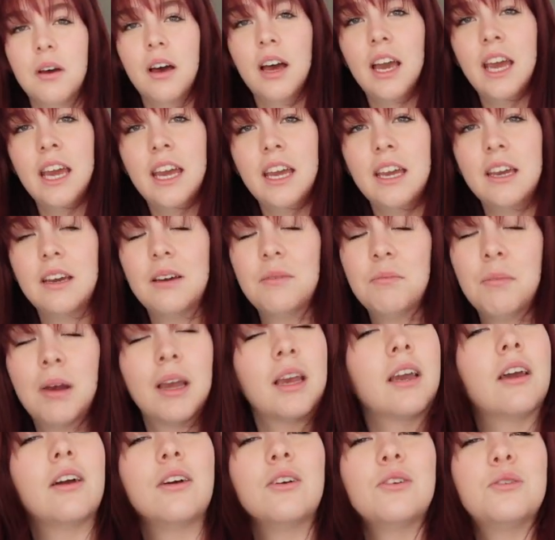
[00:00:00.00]
a
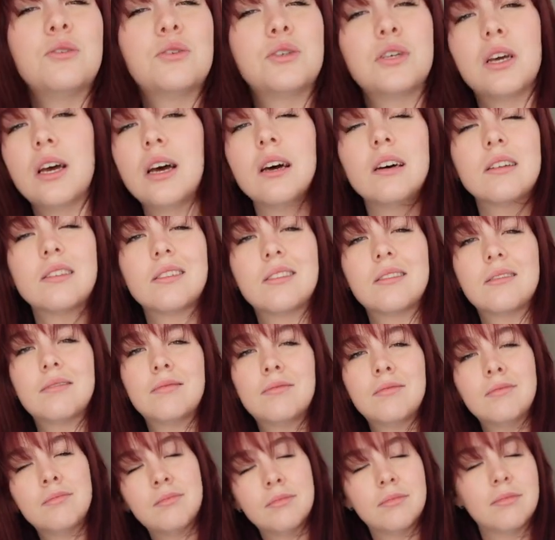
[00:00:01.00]
mango shirt.
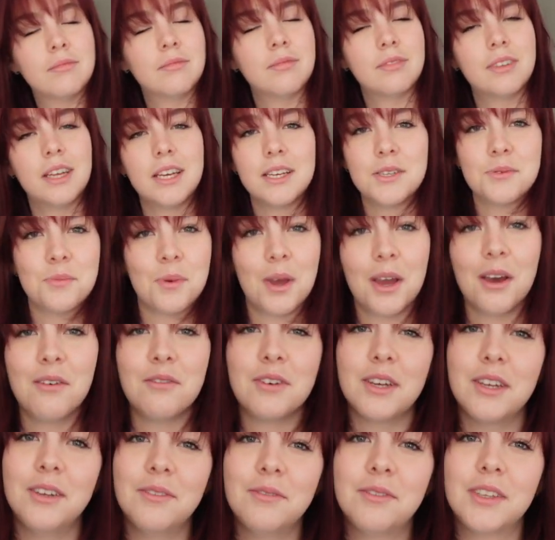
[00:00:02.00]
That's my
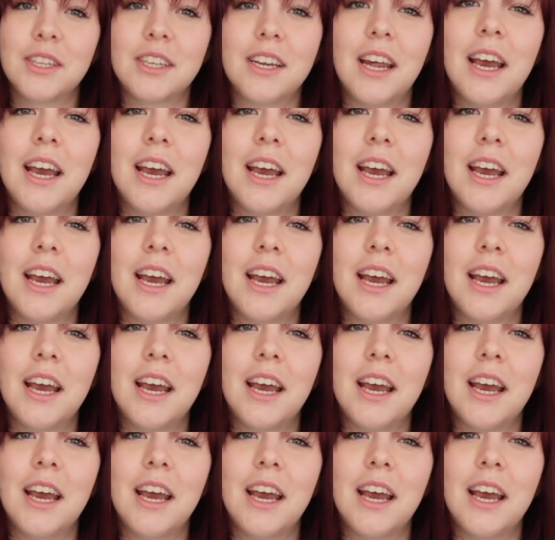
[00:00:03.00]
outfit for the